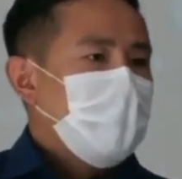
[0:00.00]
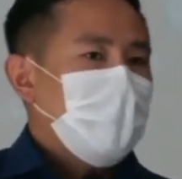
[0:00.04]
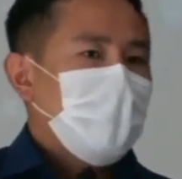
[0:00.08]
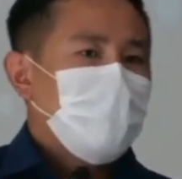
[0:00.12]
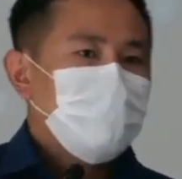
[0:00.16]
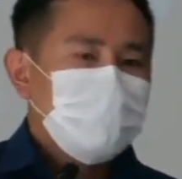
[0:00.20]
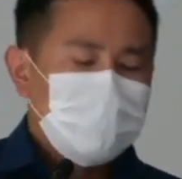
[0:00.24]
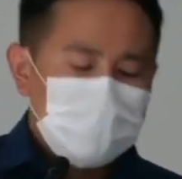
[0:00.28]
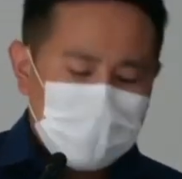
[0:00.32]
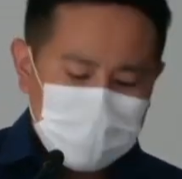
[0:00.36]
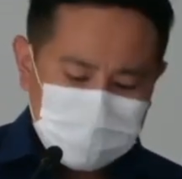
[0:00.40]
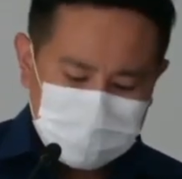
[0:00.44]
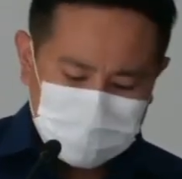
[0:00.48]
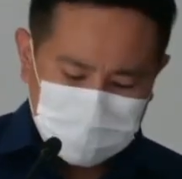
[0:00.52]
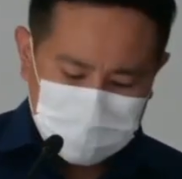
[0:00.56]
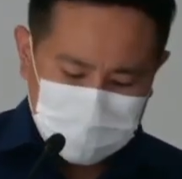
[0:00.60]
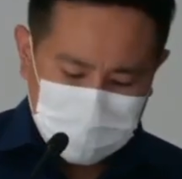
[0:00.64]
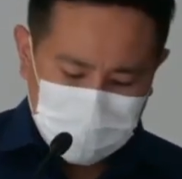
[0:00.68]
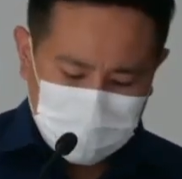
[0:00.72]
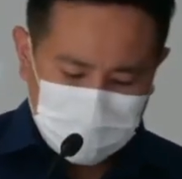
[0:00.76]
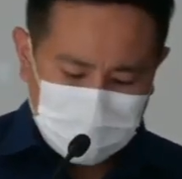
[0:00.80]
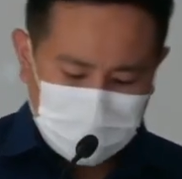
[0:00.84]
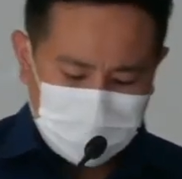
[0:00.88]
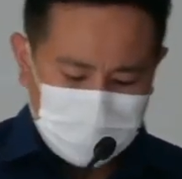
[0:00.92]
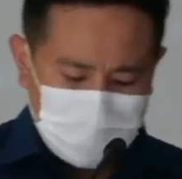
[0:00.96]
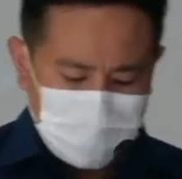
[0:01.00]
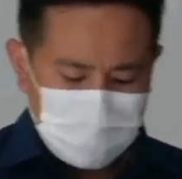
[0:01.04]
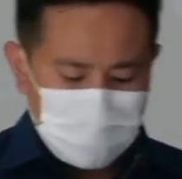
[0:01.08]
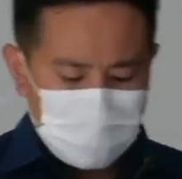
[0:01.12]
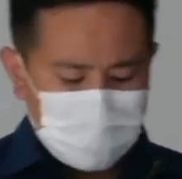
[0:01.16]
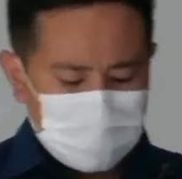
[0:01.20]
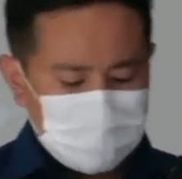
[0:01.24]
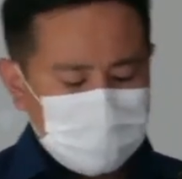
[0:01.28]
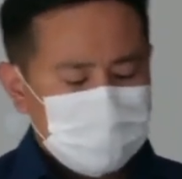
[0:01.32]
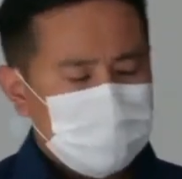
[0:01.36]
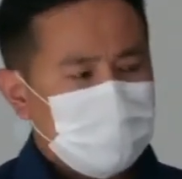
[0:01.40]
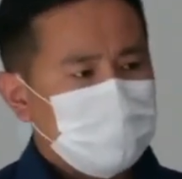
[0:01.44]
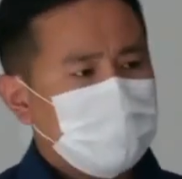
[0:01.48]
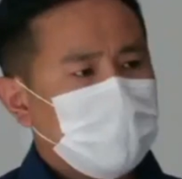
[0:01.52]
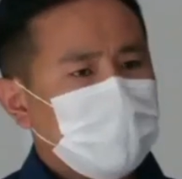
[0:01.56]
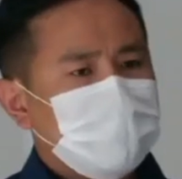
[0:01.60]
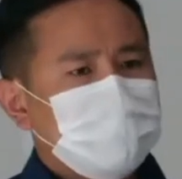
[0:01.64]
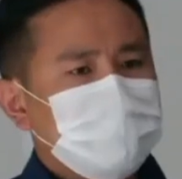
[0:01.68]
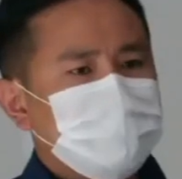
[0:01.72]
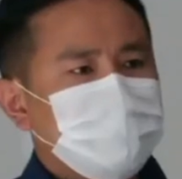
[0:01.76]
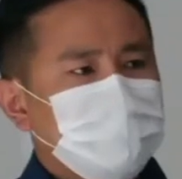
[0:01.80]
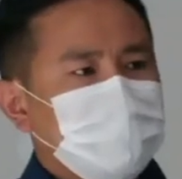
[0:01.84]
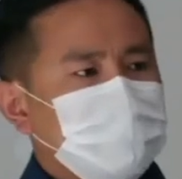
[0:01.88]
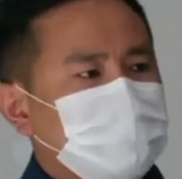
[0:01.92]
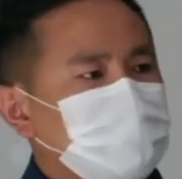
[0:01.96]
I would like to share a few words of
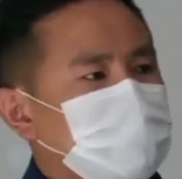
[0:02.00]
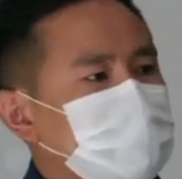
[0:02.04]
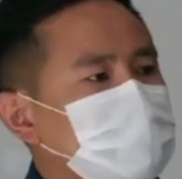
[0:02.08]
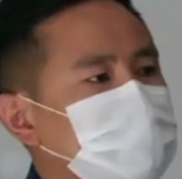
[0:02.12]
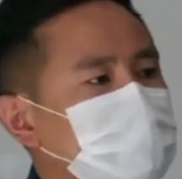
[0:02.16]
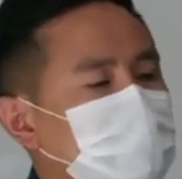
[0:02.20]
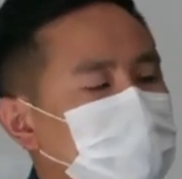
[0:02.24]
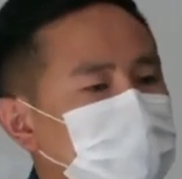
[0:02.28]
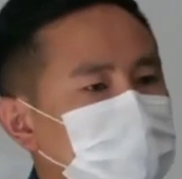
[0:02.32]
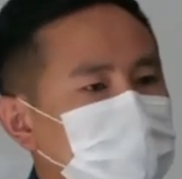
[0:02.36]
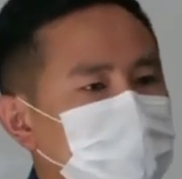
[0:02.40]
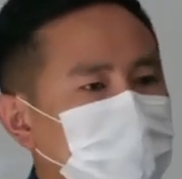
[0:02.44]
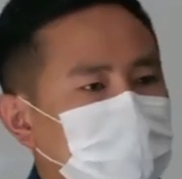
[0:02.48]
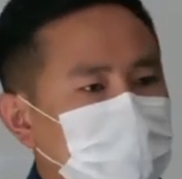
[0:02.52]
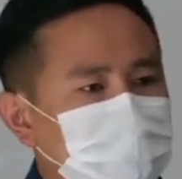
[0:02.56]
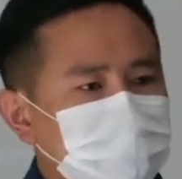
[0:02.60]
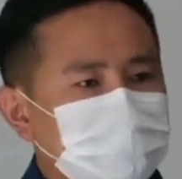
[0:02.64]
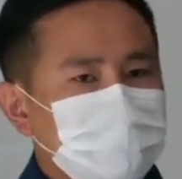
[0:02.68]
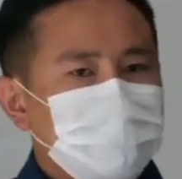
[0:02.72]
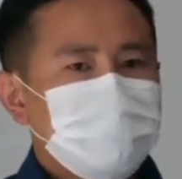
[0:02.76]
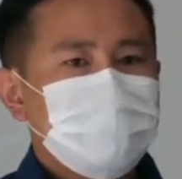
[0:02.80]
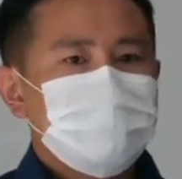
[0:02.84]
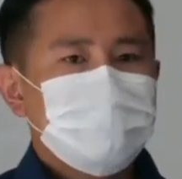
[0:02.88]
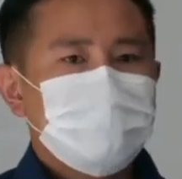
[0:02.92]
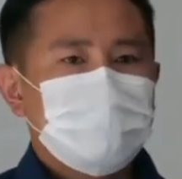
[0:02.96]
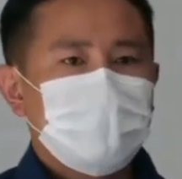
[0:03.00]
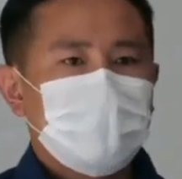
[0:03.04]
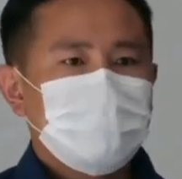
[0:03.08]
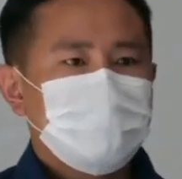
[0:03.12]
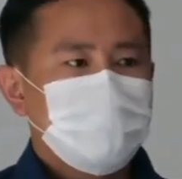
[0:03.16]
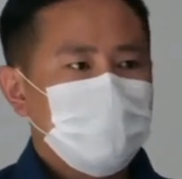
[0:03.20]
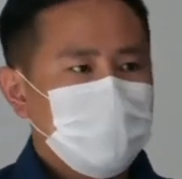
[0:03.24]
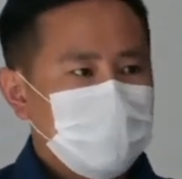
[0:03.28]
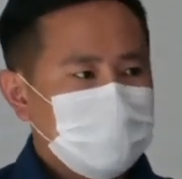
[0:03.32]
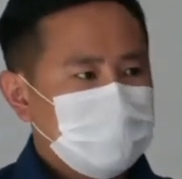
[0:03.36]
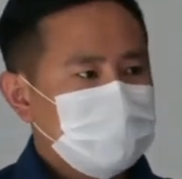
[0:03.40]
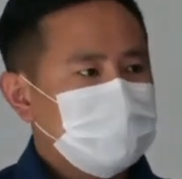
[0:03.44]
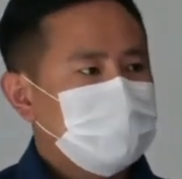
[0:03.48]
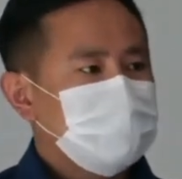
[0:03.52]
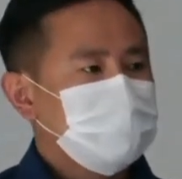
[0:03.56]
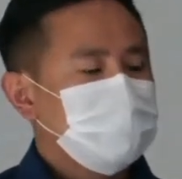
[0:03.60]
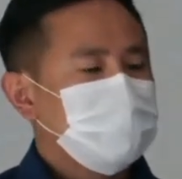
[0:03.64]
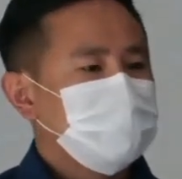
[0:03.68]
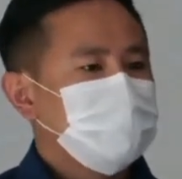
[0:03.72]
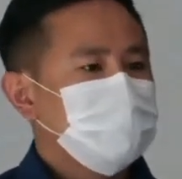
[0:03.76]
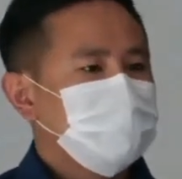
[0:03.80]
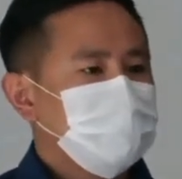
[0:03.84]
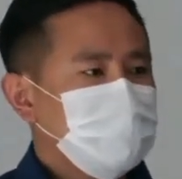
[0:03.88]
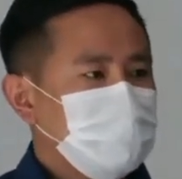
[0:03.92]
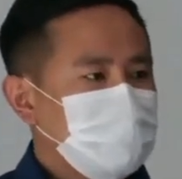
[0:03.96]
experiments our department have had
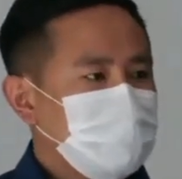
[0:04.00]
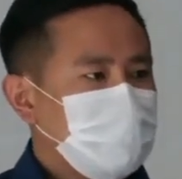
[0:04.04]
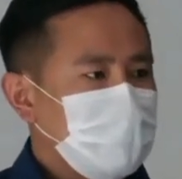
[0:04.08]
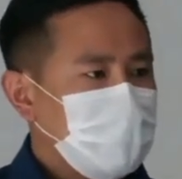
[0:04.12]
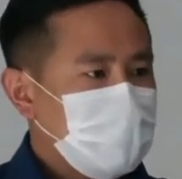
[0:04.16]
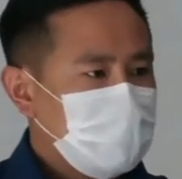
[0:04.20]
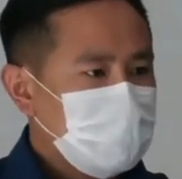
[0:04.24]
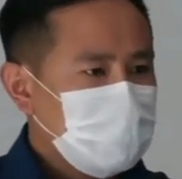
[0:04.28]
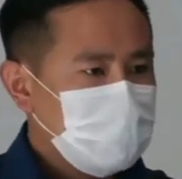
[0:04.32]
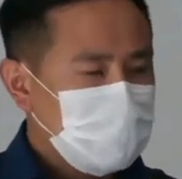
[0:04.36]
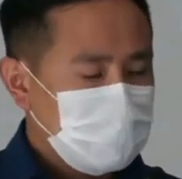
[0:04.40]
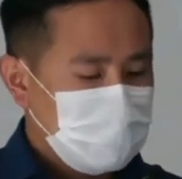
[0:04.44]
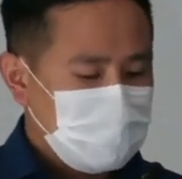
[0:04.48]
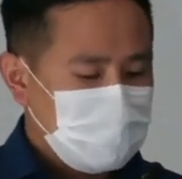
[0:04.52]
so far.